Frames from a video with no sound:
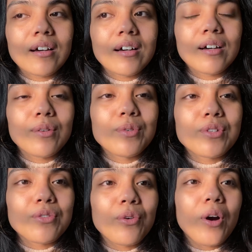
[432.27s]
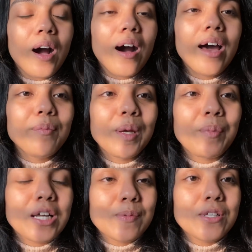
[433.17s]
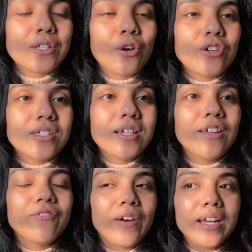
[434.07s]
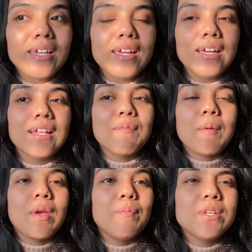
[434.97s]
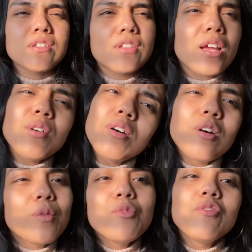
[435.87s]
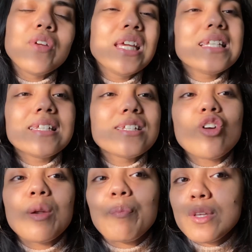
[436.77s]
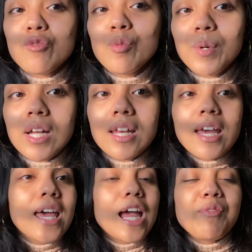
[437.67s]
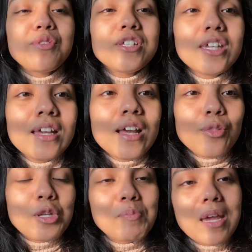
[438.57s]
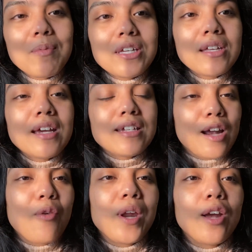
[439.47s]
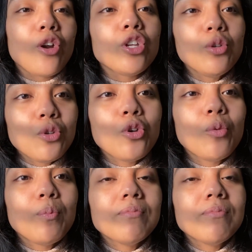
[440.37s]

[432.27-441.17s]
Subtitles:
it was so hard. Me and my husband is constantly fighting, and then my baby is just like, oh, moving. It's just not a peaceful bath. And when you see those babies showering on YouTube,